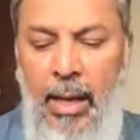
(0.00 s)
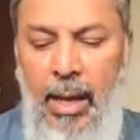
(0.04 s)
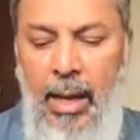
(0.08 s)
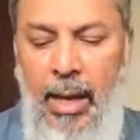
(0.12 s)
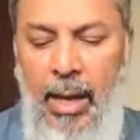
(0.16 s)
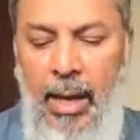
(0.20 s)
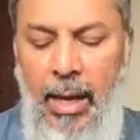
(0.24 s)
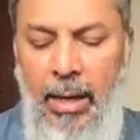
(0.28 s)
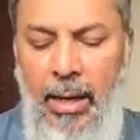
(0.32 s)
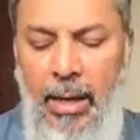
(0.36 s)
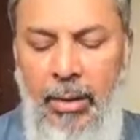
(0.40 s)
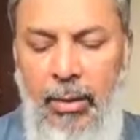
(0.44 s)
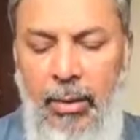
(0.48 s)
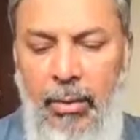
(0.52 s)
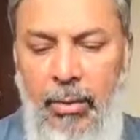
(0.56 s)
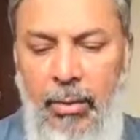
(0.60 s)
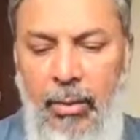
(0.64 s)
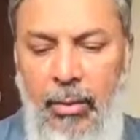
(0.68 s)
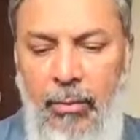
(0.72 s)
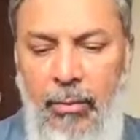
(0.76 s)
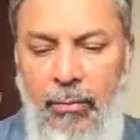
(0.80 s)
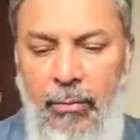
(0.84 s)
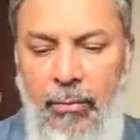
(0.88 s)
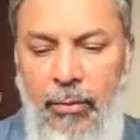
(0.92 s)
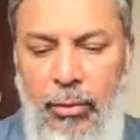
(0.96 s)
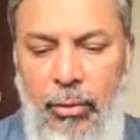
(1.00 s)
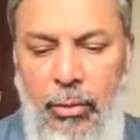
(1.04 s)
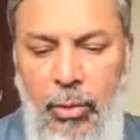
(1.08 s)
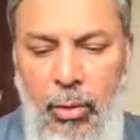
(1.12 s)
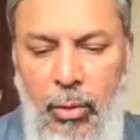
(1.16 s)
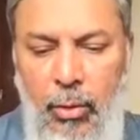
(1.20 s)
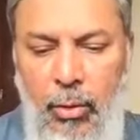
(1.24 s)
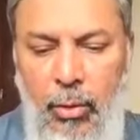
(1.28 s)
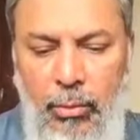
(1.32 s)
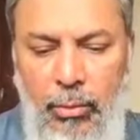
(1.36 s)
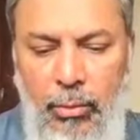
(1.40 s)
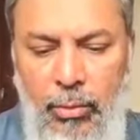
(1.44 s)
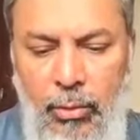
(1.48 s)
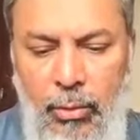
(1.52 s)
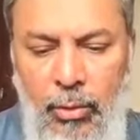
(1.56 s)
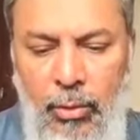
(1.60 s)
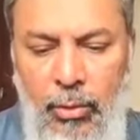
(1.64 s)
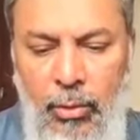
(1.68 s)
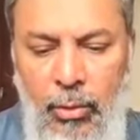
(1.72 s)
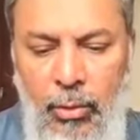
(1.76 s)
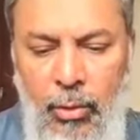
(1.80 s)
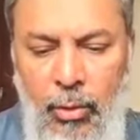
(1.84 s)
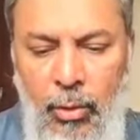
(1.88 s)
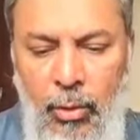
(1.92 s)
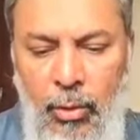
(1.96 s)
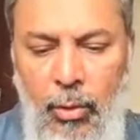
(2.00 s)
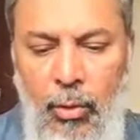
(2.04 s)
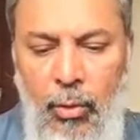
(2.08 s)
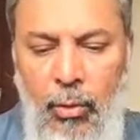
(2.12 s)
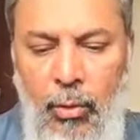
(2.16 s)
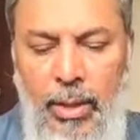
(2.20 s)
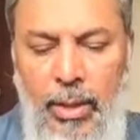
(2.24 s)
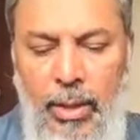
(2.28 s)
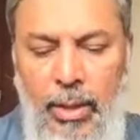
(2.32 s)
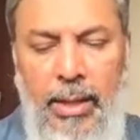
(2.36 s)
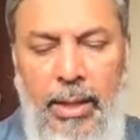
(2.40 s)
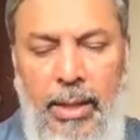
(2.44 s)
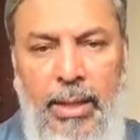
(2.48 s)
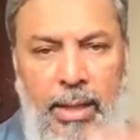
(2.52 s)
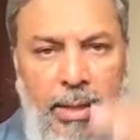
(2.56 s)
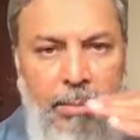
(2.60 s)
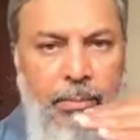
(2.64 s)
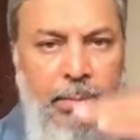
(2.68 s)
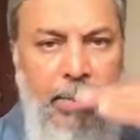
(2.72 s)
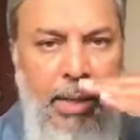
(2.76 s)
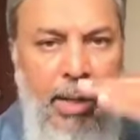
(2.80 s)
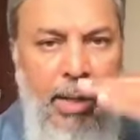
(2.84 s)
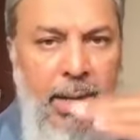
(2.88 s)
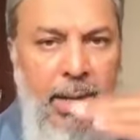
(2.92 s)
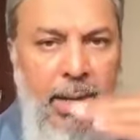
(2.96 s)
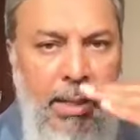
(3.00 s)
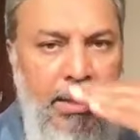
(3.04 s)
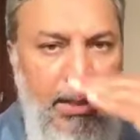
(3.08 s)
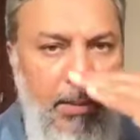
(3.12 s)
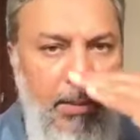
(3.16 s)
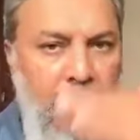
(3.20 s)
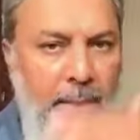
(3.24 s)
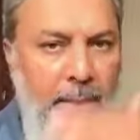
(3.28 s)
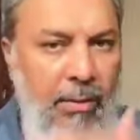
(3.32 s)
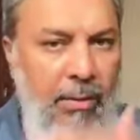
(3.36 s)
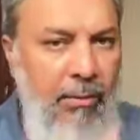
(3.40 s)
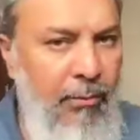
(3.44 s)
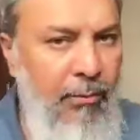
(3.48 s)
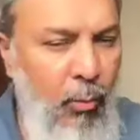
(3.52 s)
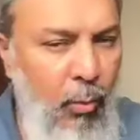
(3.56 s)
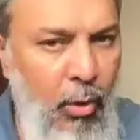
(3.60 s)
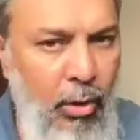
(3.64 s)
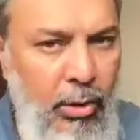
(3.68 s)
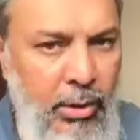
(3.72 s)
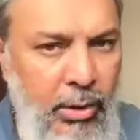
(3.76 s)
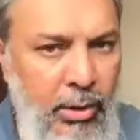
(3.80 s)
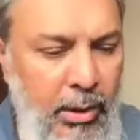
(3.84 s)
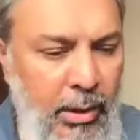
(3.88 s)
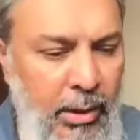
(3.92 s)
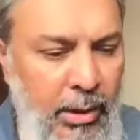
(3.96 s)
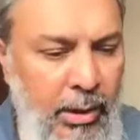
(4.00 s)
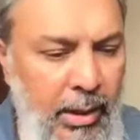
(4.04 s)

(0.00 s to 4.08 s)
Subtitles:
And for those who can keep their heads above water,